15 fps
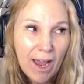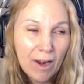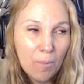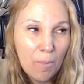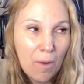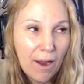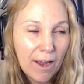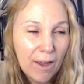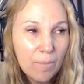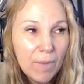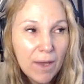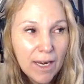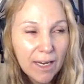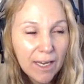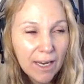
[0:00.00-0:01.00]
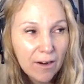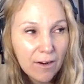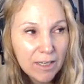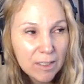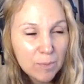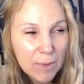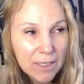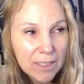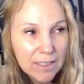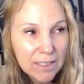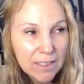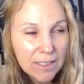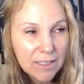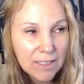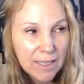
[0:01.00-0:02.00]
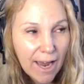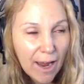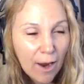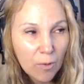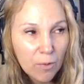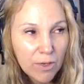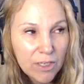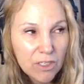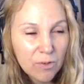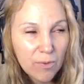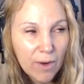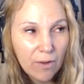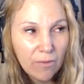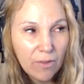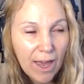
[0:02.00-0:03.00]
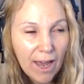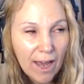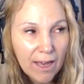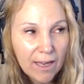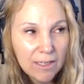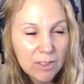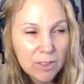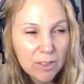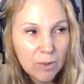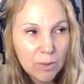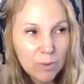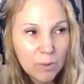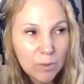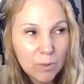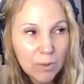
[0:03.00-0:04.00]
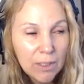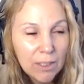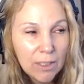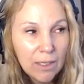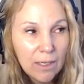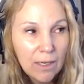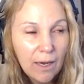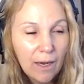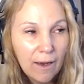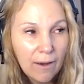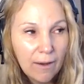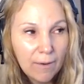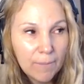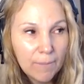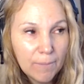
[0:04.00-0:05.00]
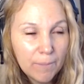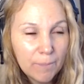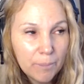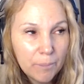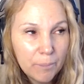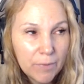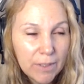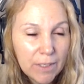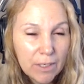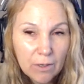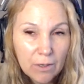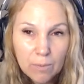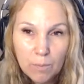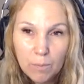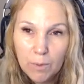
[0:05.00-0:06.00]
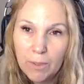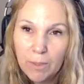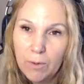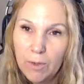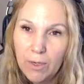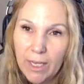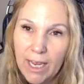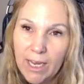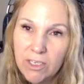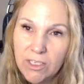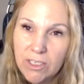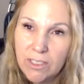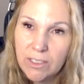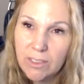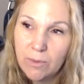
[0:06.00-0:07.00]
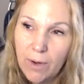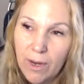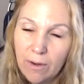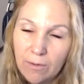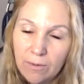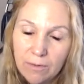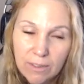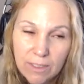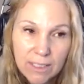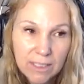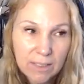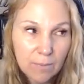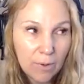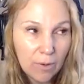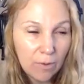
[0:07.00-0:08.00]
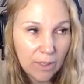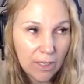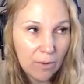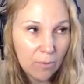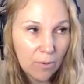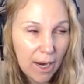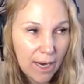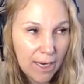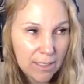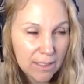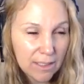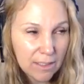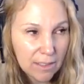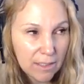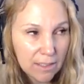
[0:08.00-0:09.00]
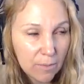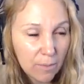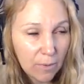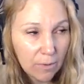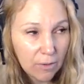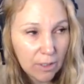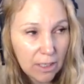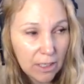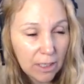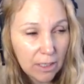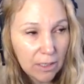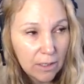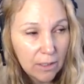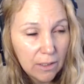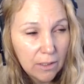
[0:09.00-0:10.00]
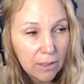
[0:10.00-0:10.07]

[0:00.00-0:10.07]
out-of-pocket Medicare expenses and outreach around that to, um, communications around disability rights and disability,